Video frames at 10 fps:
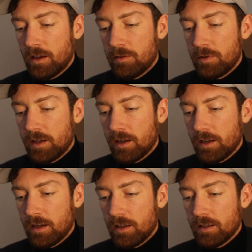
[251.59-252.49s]
I've been kind
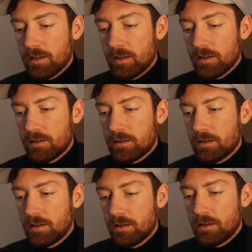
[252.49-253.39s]
of getting into
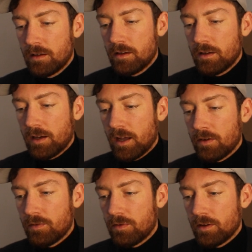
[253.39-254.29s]
this kind
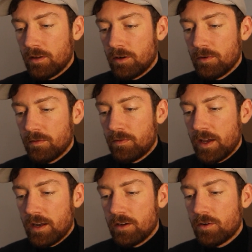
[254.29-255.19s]
of a little bit
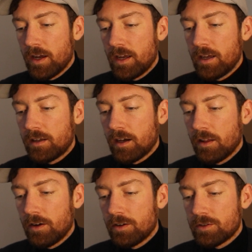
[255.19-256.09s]
faded gray
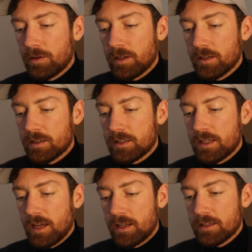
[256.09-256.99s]
color, so I'm going to
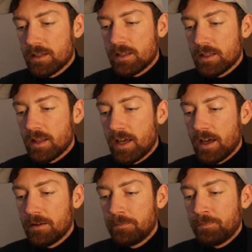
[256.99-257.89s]
stay consistent to
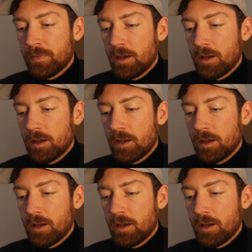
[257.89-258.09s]
that.